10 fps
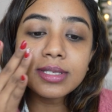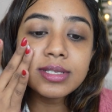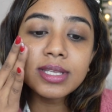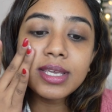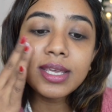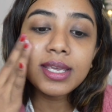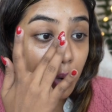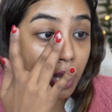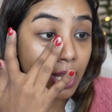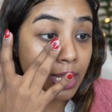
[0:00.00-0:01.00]
C.
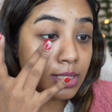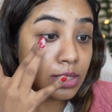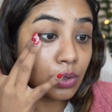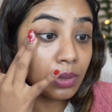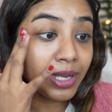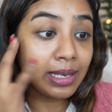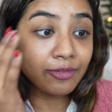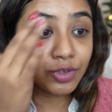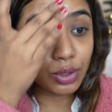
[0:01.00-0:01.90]
One is you'll be left